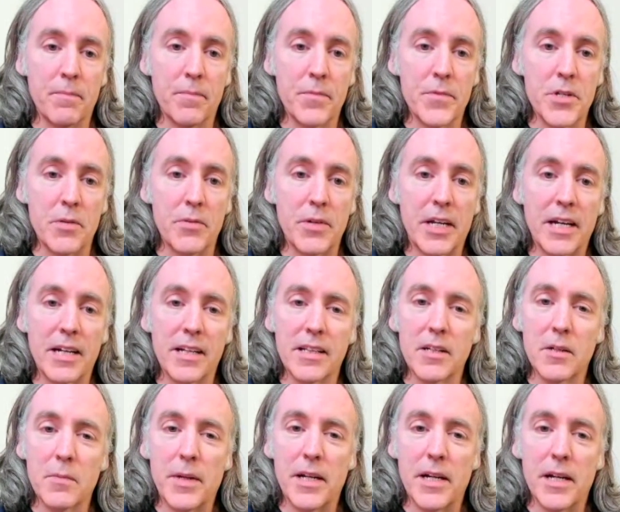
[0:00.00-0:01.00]
So we get a little
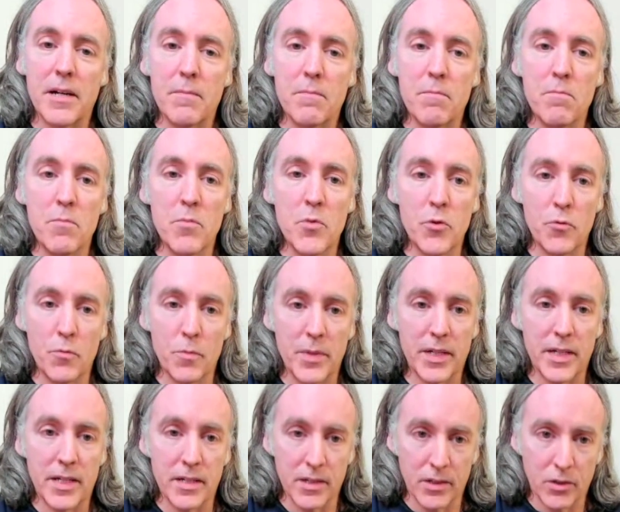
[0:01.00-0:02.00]
bit of movement
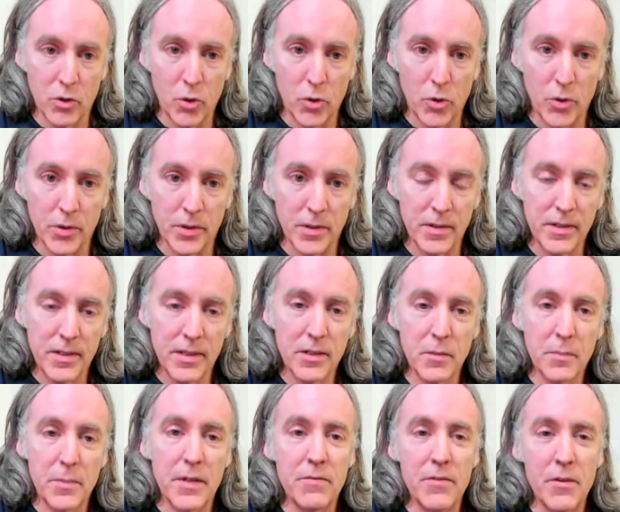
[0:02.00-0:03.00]
in the chord, a little
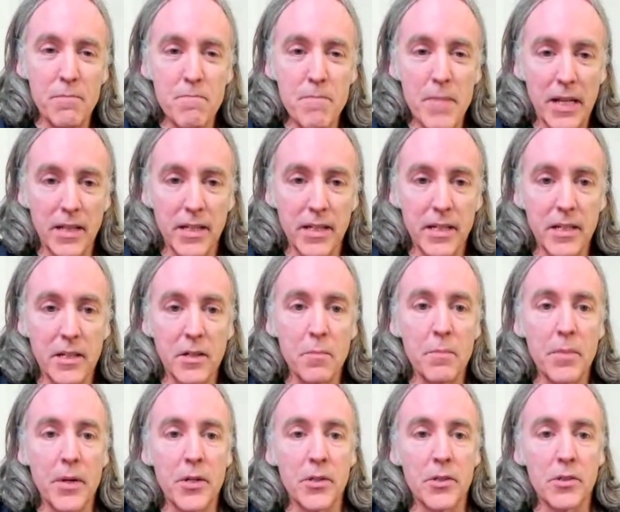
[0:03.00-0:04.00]
bit of a melody
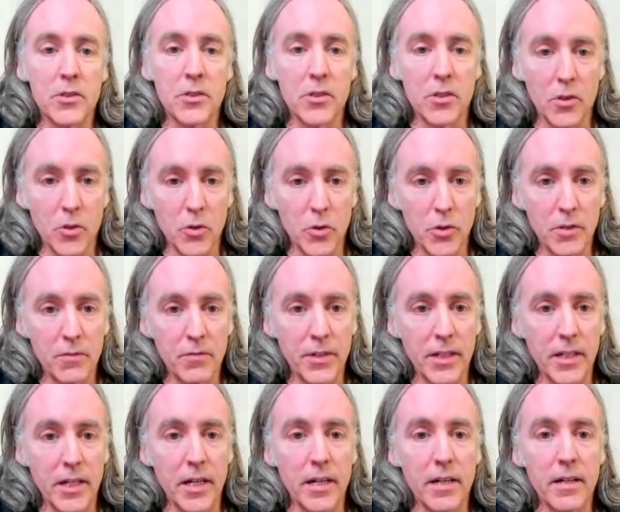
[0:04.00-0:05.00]
component to the chord, if you
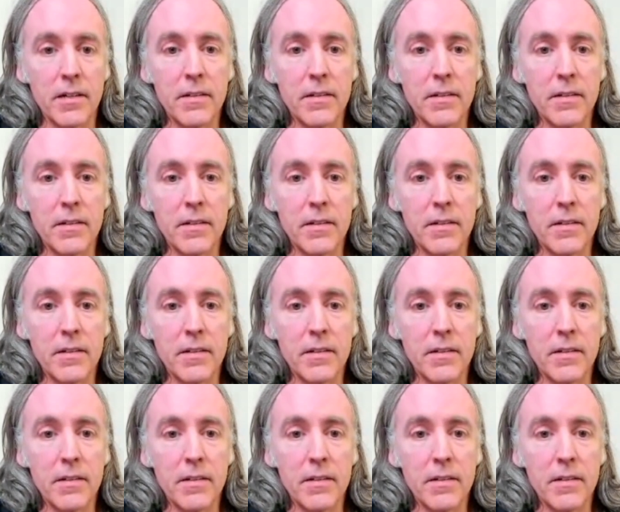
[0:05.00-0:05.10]
like.